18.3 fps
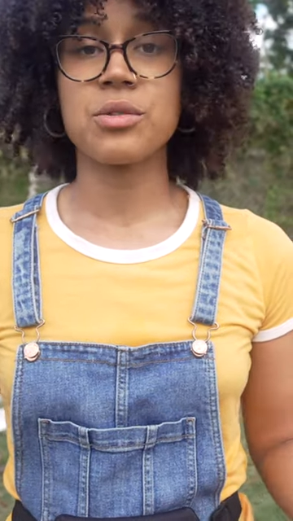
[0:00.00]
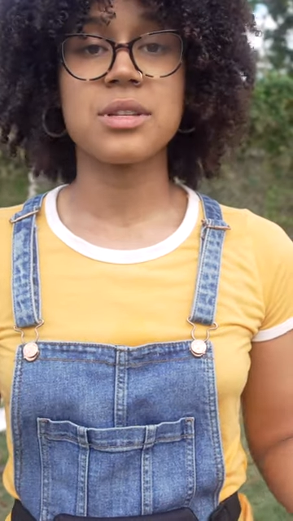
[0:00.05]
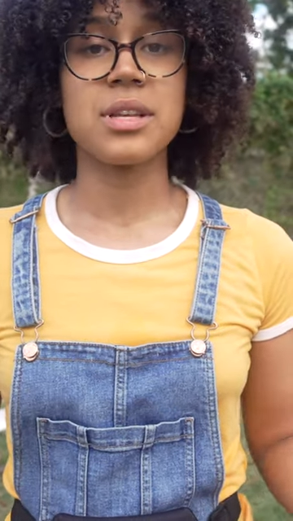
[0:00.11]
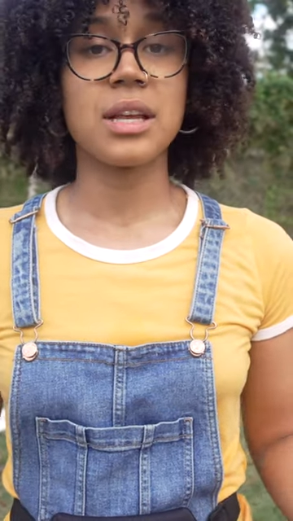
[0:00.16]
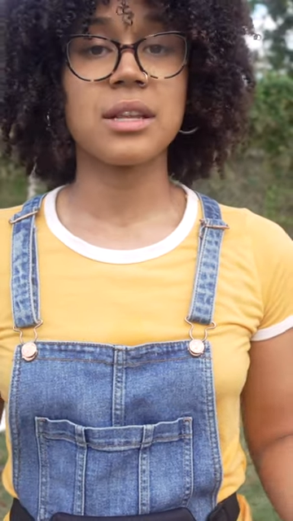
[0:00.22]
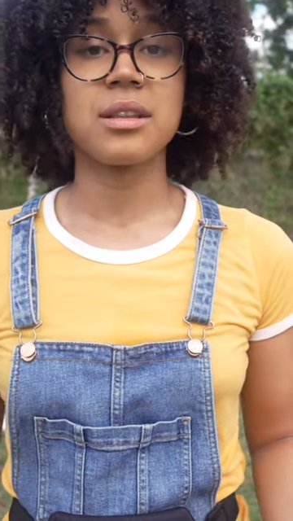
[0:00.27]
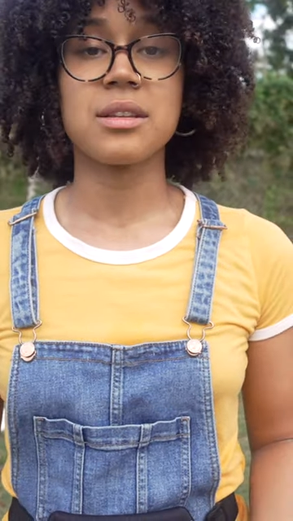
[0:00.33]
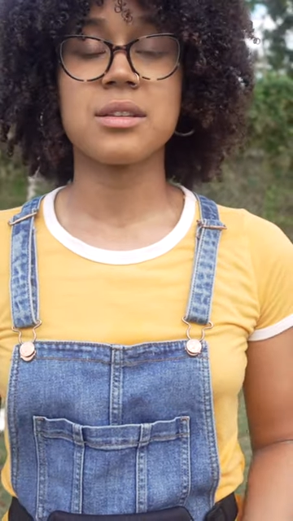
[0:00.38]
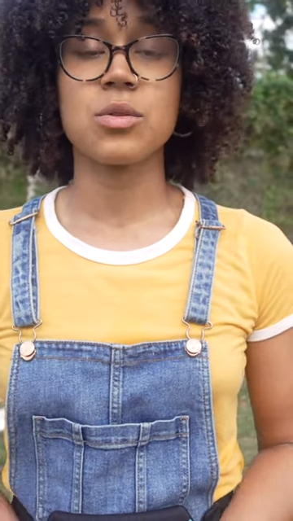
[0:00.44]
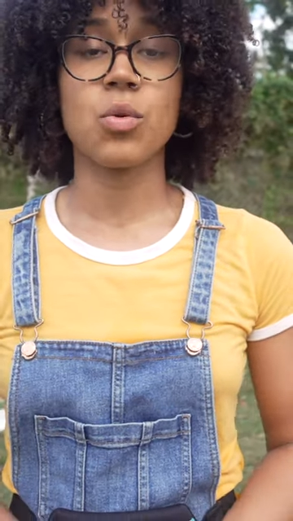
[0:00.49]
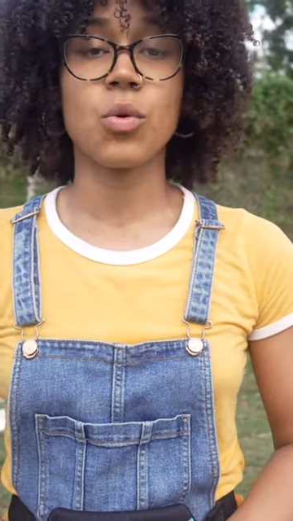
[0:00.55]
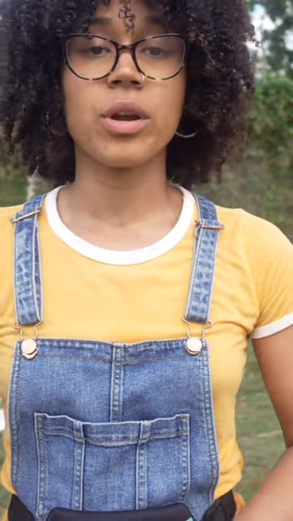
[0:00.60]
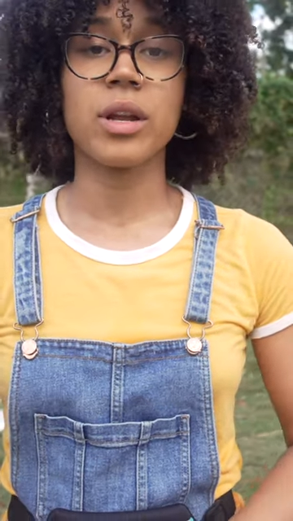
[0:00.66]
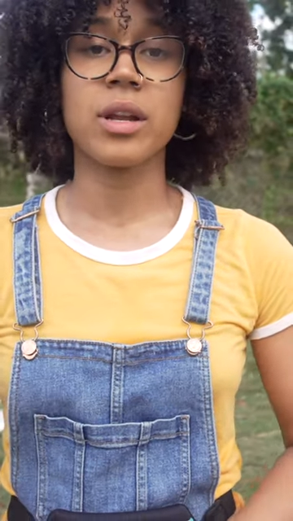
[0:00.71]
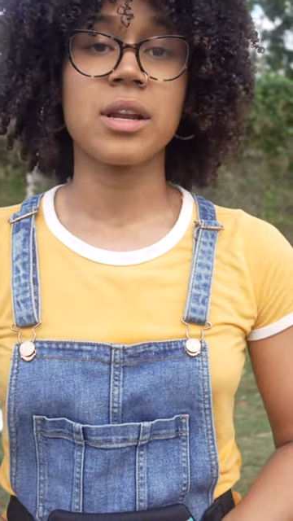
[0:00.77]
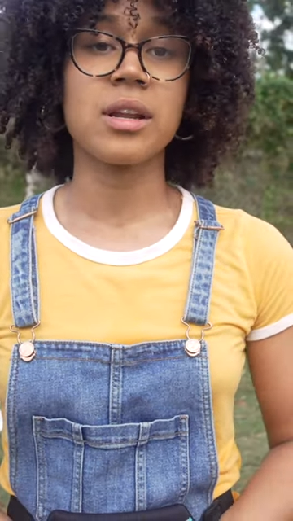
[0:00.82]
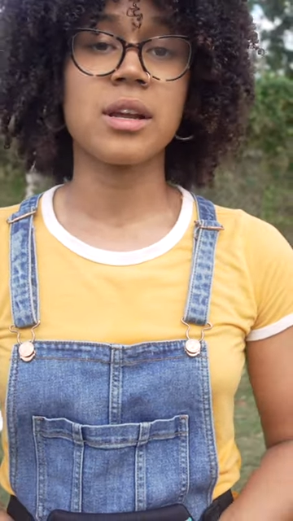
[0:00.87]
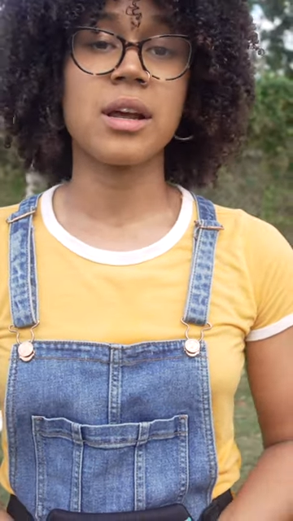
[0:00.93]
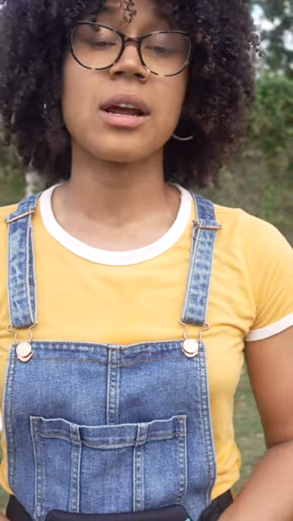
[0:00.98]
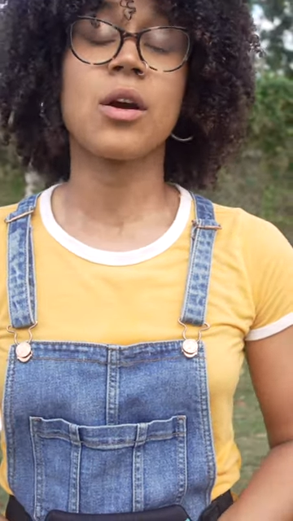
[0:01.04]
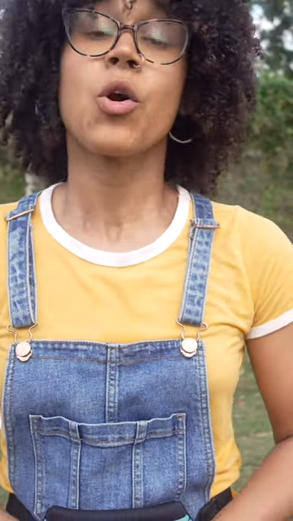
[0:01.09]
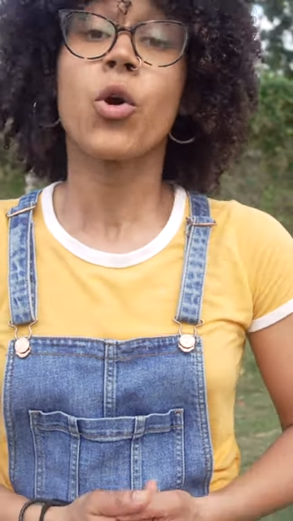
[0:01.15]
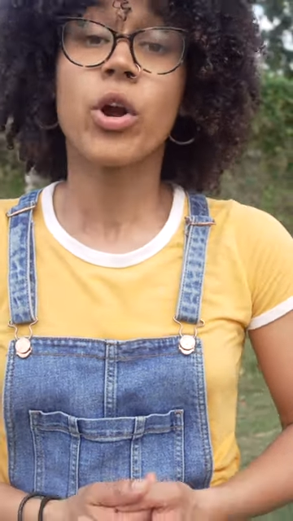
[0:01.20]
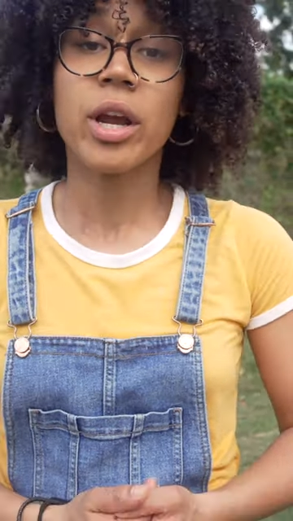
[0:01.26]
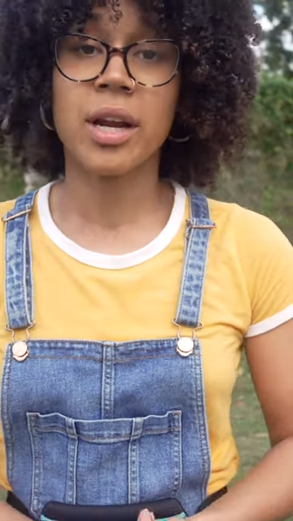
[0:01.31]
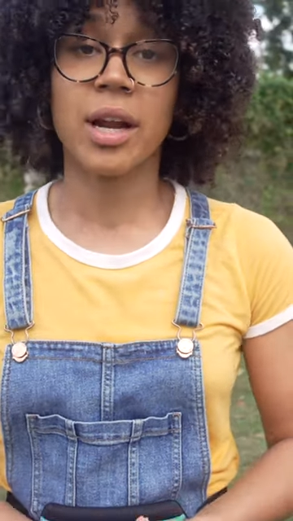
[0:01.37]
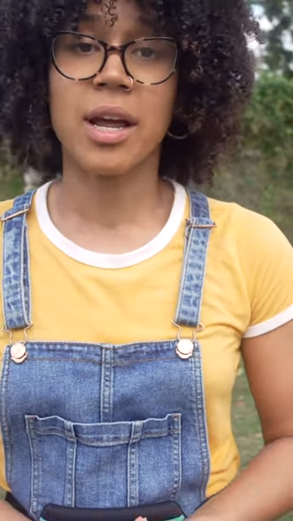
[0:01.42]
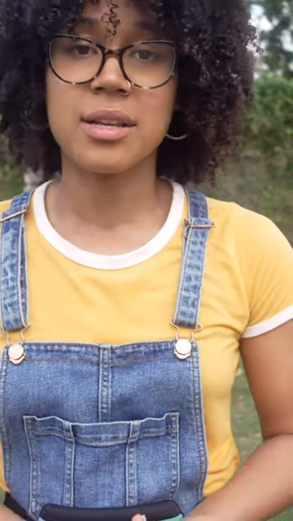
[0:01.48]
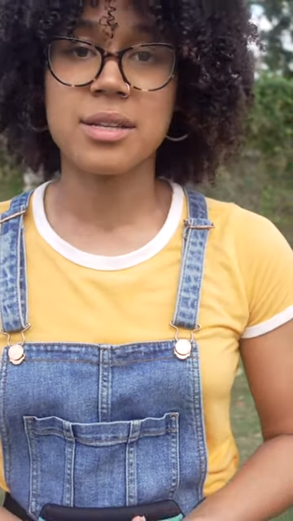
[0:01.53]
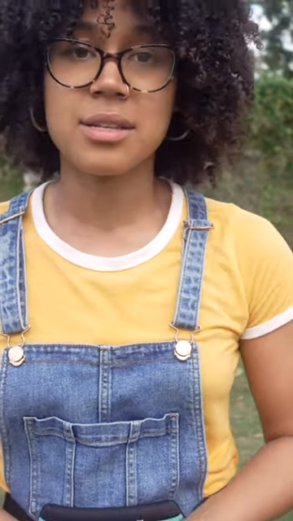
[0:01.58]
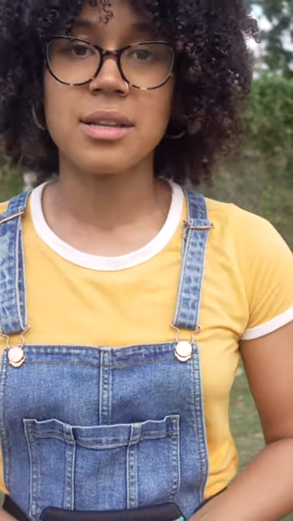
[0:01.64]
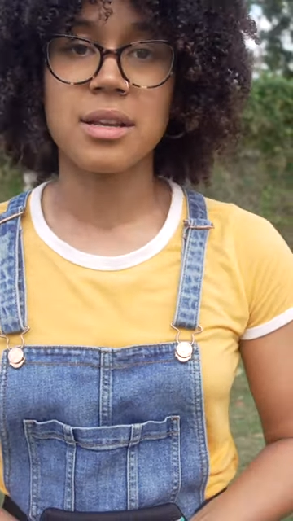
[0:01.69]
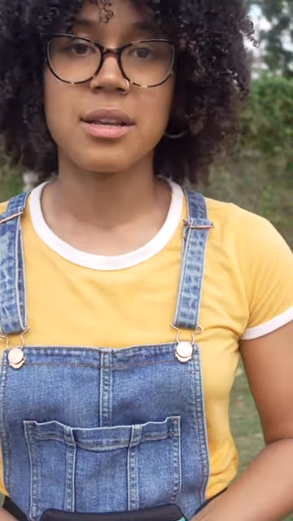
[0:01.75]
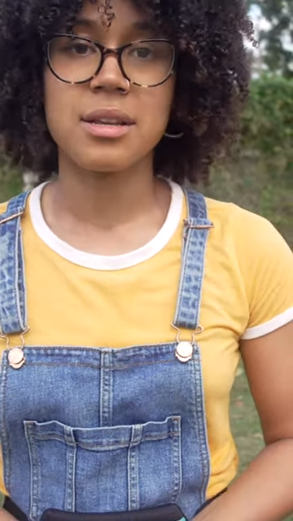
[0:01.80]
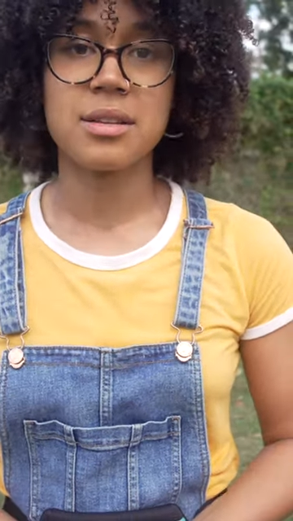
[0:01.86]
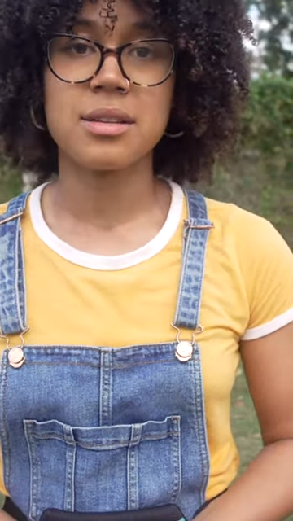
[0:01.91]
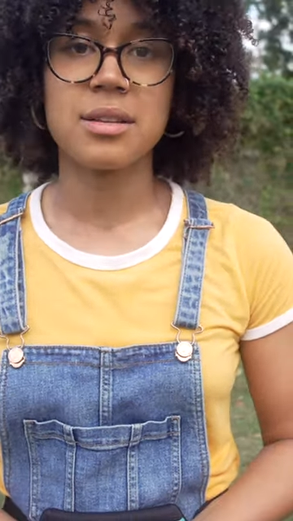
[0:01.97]
set this and organi- organize
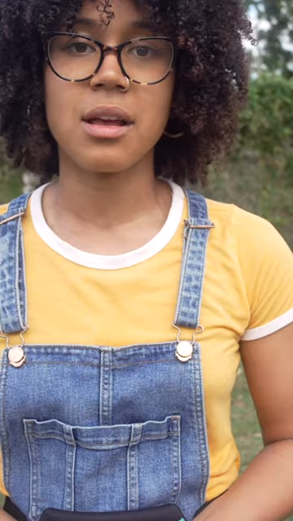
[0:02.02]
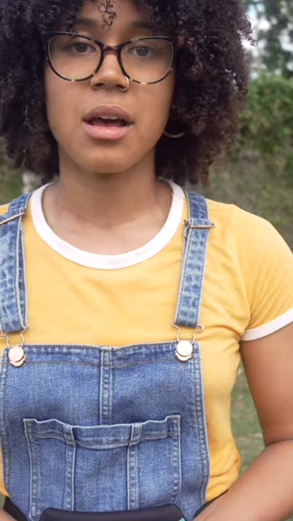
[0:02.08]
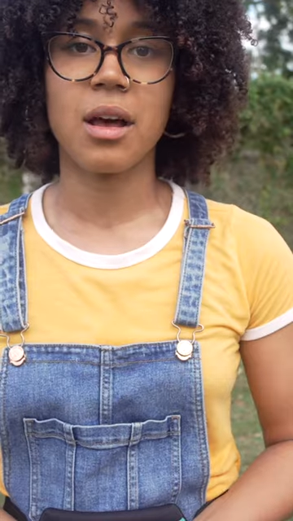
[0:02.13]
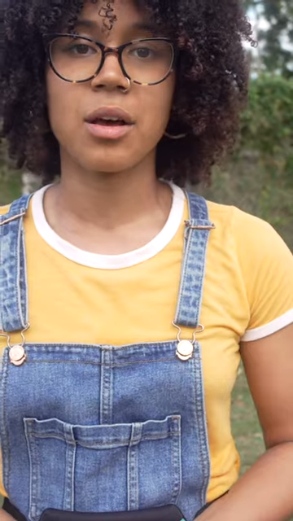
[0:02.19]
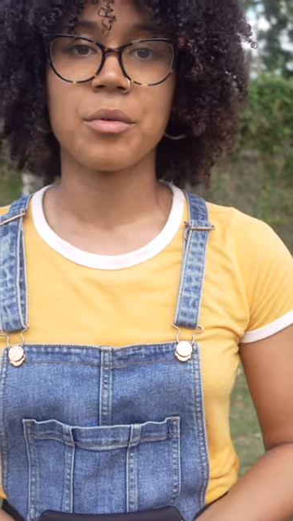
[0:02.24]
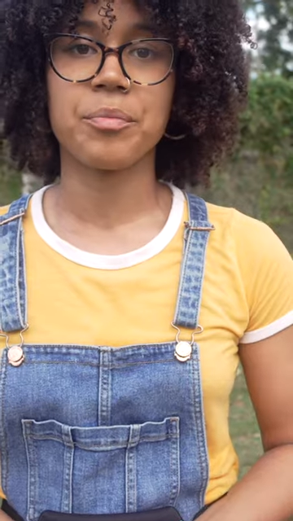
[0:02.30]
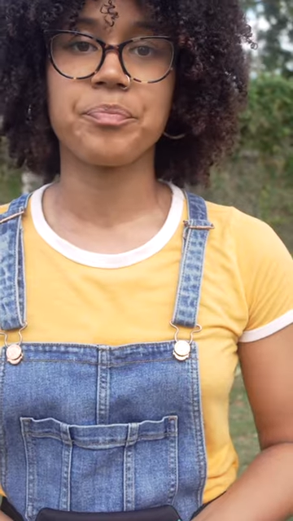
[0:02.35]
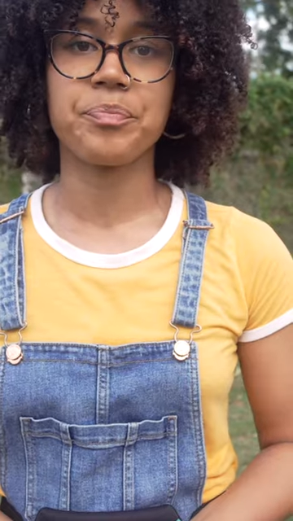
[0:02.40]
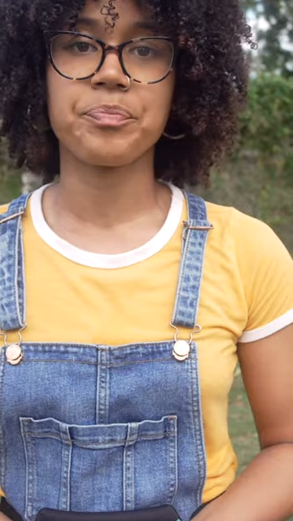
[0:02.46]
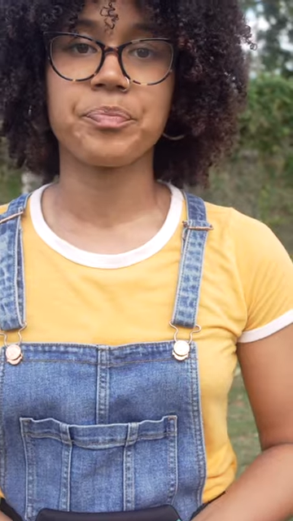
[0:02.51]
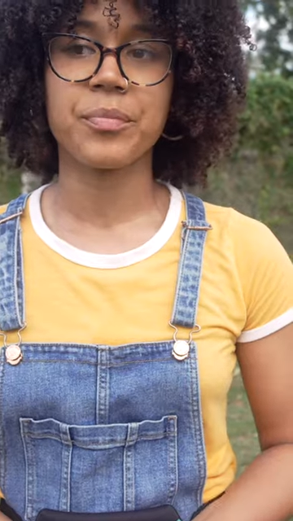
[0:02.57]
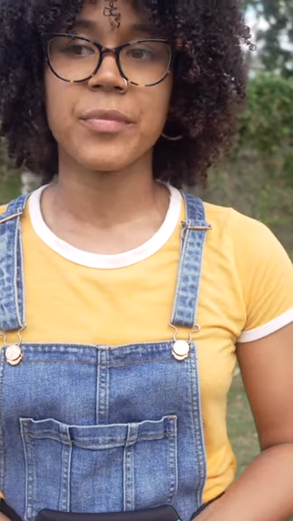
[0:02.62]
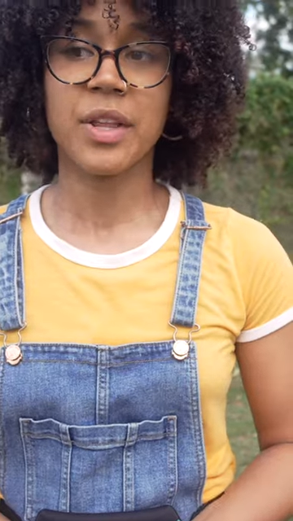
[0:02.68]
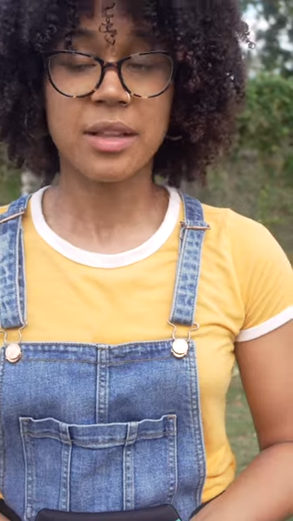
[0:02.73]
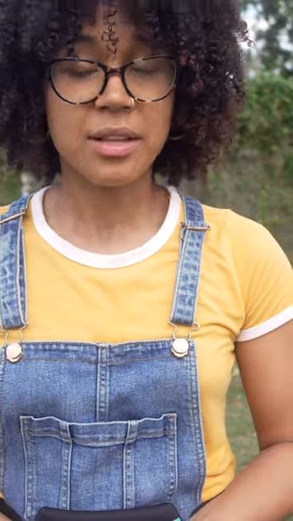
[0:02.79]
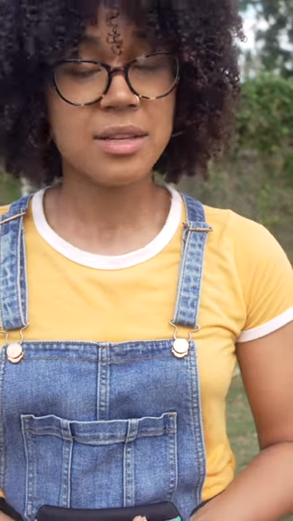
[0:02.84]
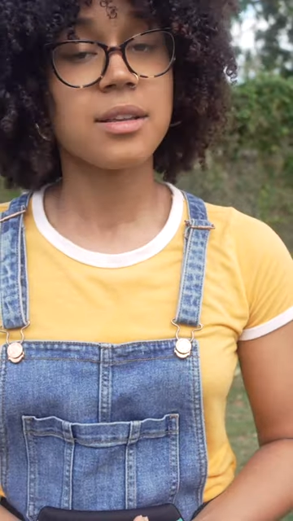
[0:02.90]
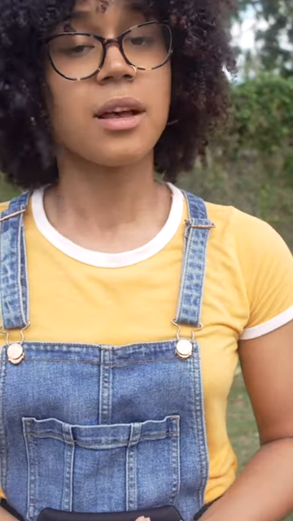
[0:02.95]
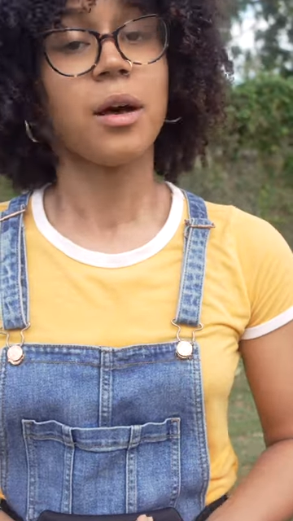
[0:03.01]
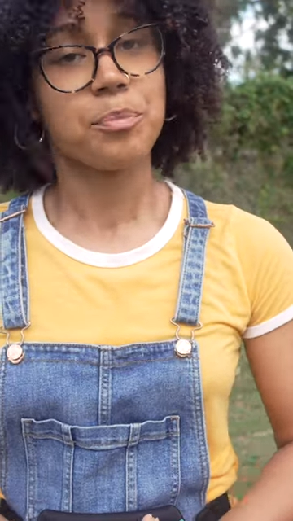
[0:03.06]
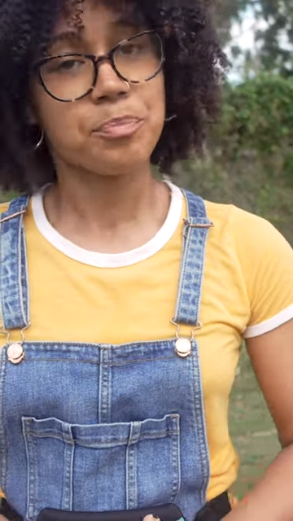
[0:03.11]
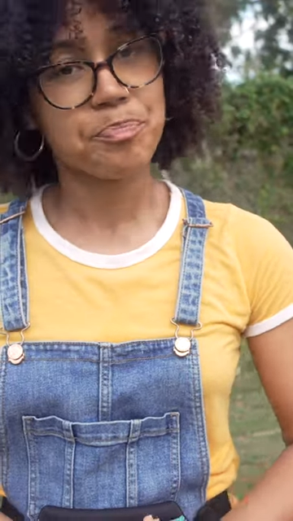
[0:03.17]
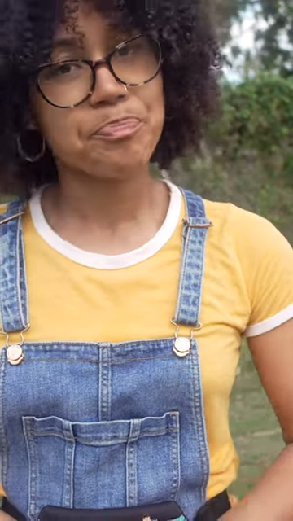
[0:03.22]
this, um, this up.